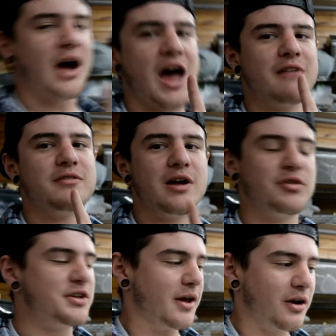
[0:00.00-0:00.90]
I have
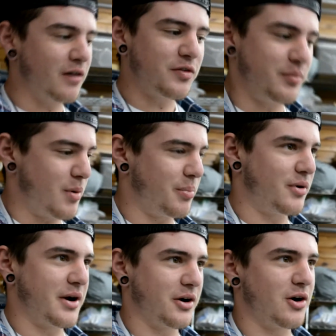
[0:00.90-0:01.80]
never taken off the
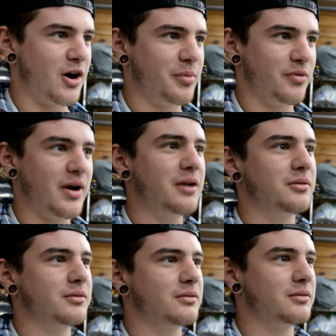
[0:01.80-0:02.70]
bumper on a car before.
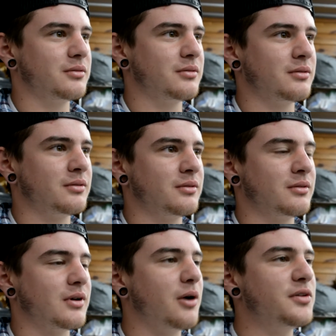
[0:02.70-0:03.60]

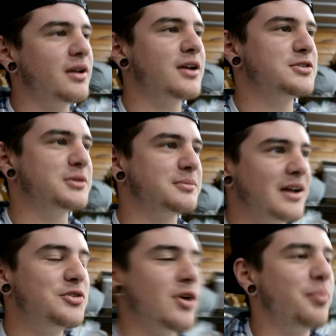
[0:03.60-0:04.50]
How is that not true?
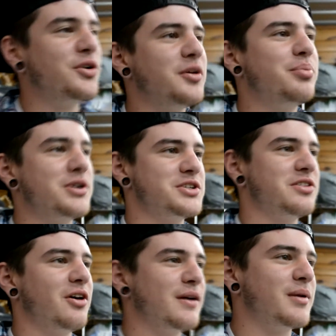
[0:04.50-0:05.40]
Dude, I put the push
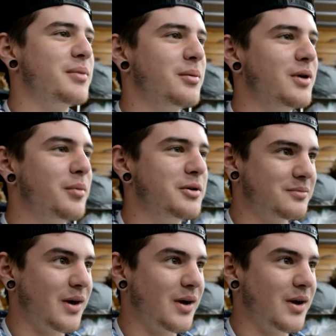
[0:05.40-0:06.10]
start in my BMW.